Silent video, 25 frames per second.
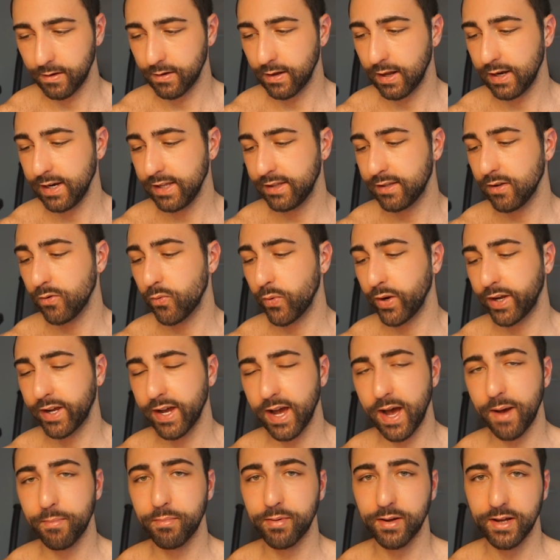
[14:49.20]
a little
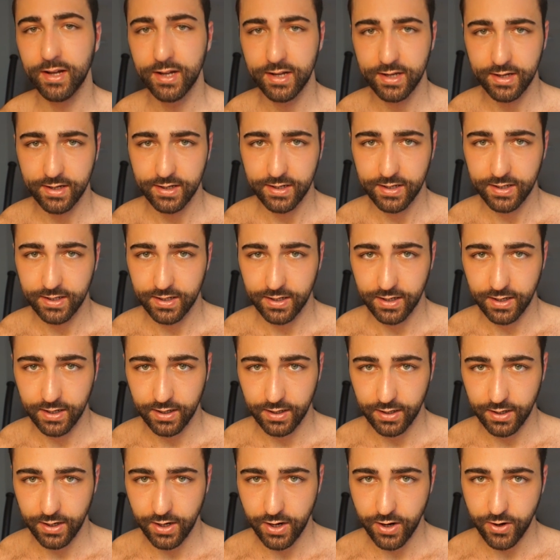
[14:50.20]
recap:
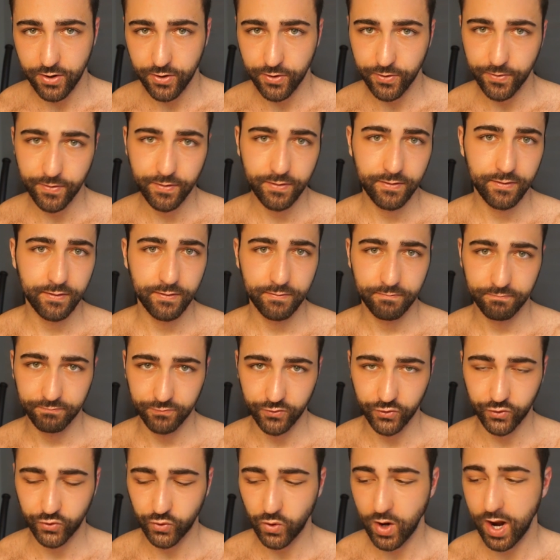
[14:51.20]
no
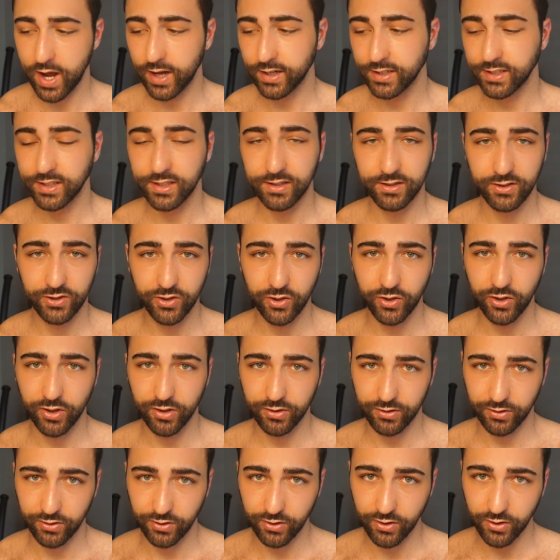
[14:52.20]
drugs,
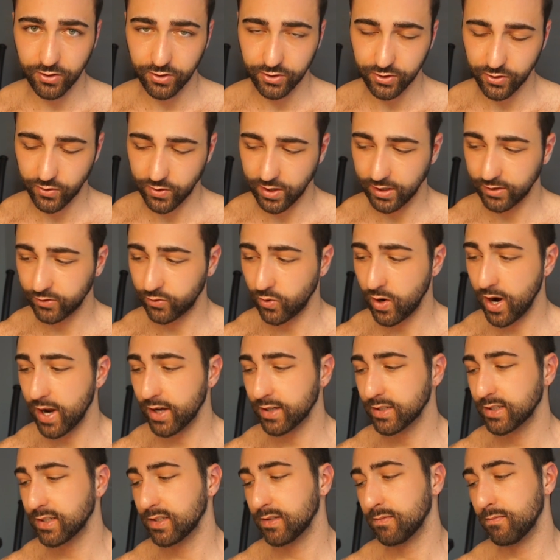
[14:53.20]
not oral
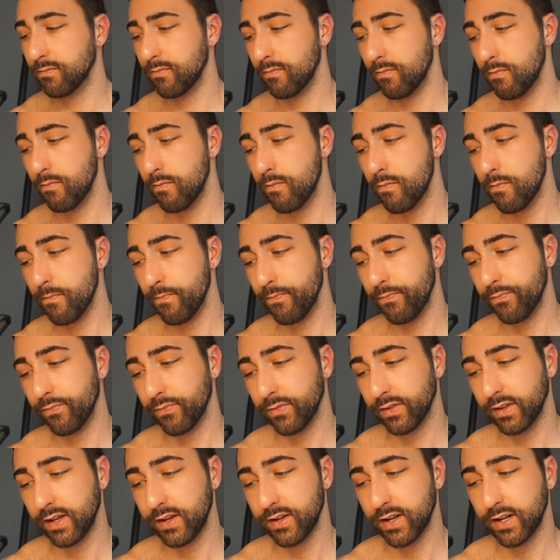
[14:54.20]
drugs,
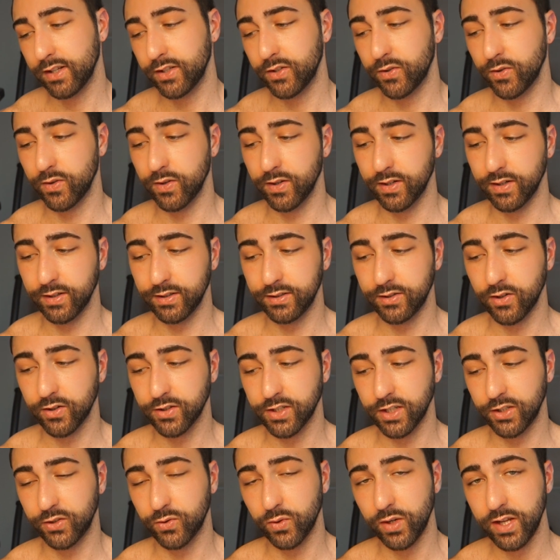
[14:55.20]
that are
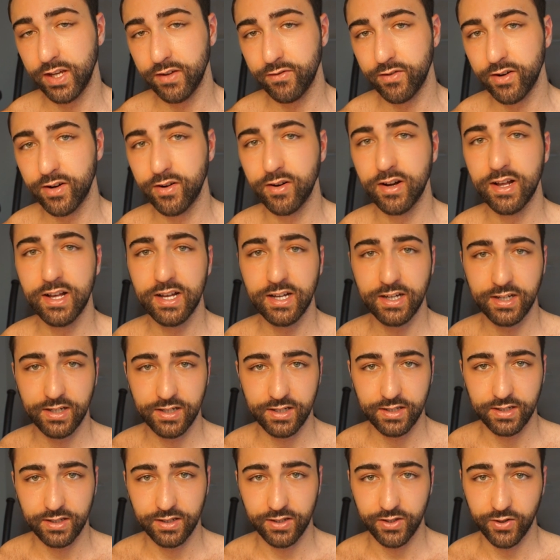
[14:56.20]
toxic to liver,
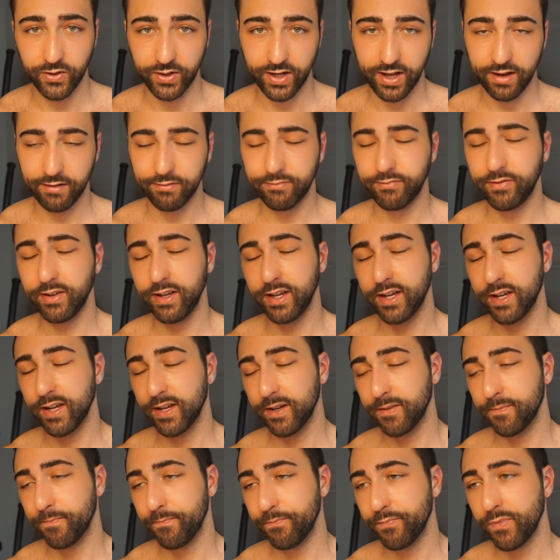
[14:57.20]
no
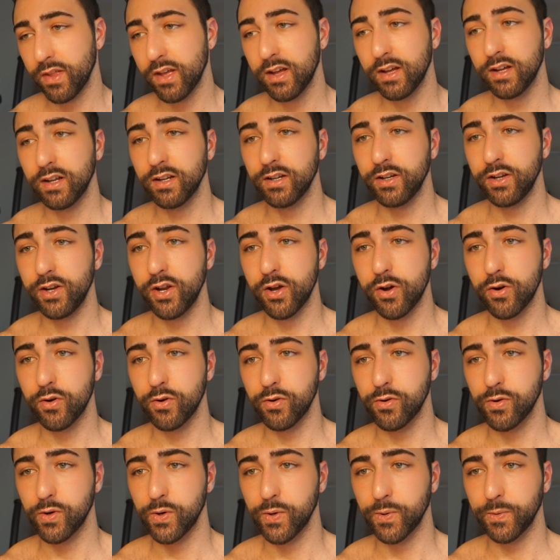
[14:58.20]
caffeine,
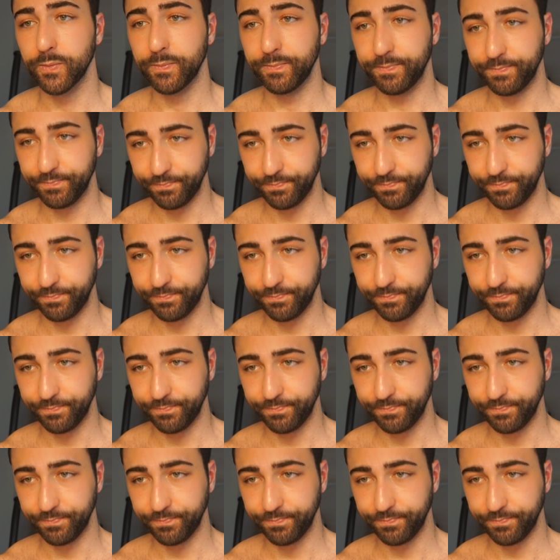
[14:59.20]
no